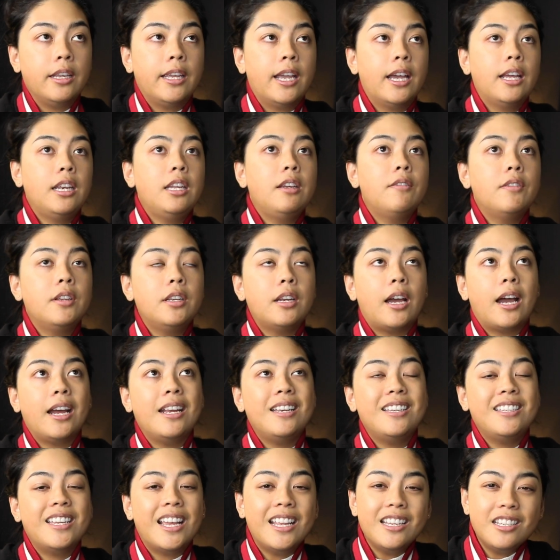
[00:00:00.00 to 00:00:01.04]
can't even
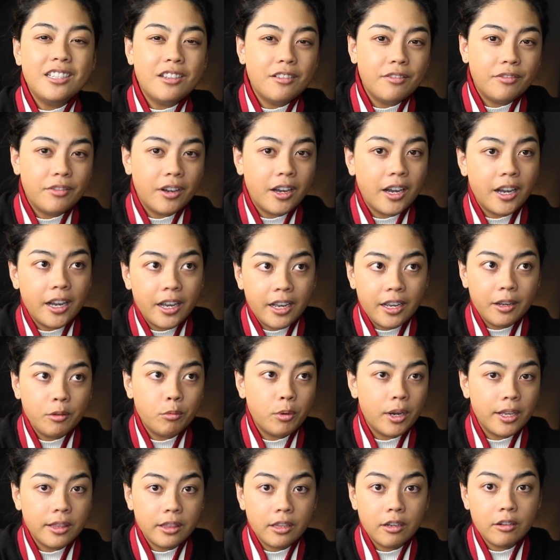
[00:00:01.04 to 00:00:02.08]
identify
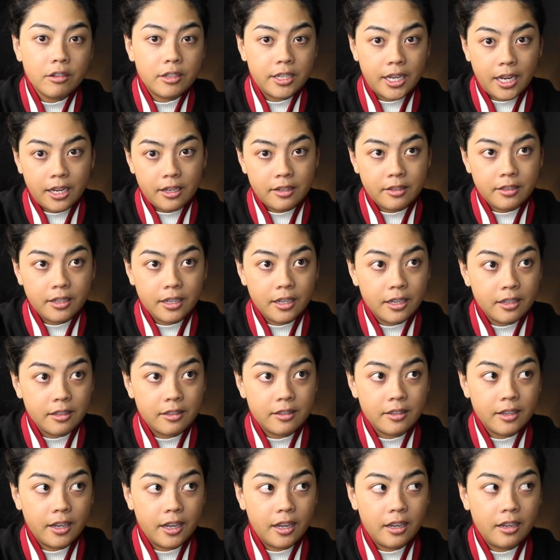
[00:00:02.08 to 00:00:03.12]
what they're tasting
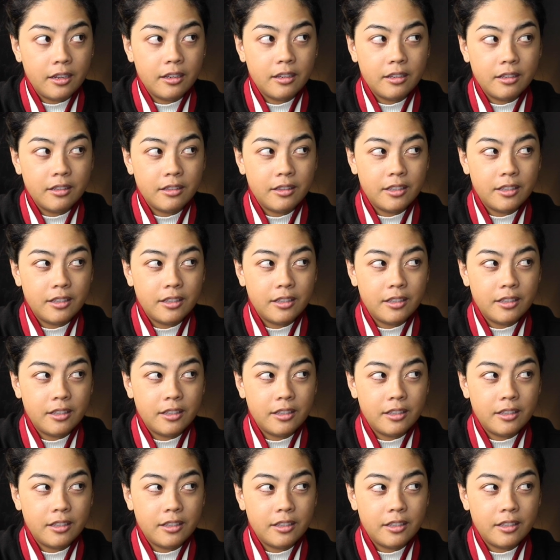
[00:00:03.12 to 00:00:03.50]
and say,